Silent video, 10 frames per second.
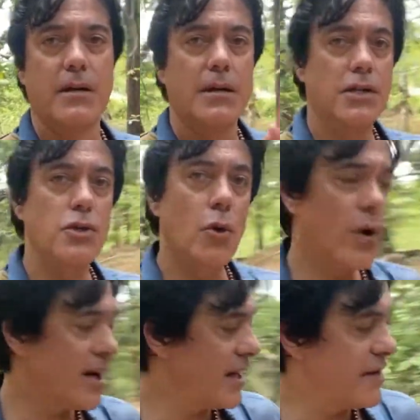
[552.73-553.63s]
You don't
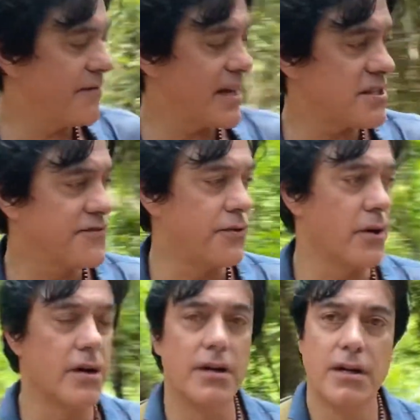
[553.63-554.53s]
want to invest
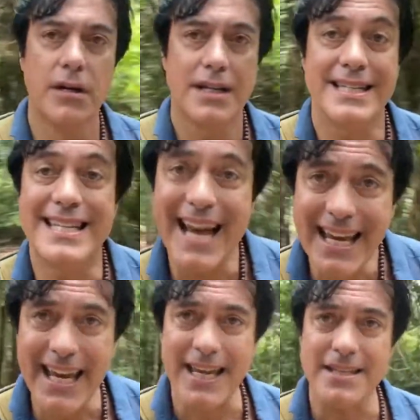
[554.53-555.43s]
for
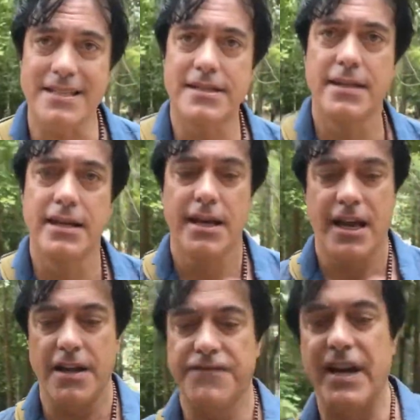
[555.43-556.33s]
decades
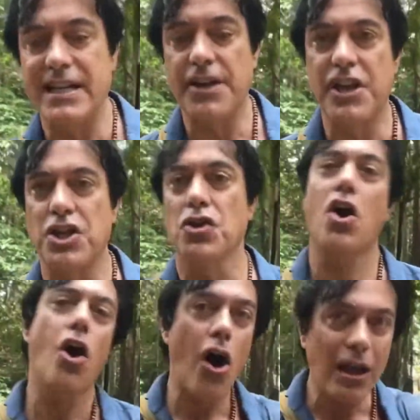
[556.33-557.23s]
and find out that you're
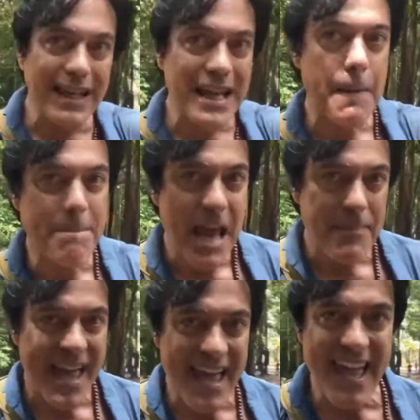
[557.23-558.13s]
all in,
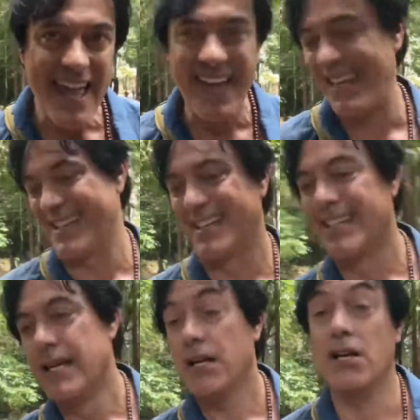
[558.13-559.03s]
baby,
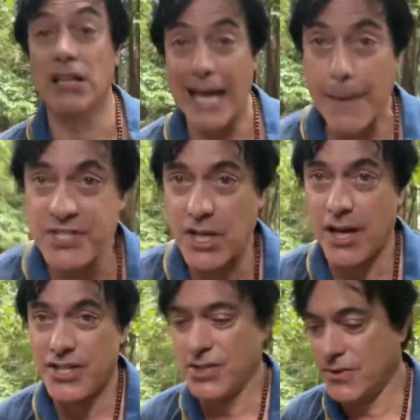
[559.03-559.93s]
collapsed
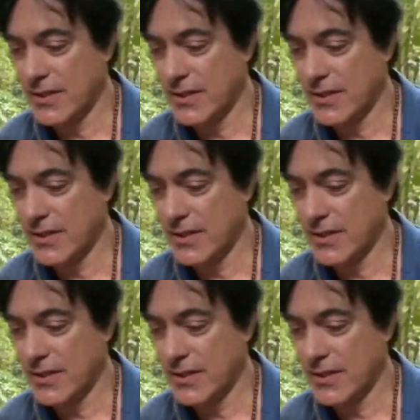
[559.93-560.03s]
on you.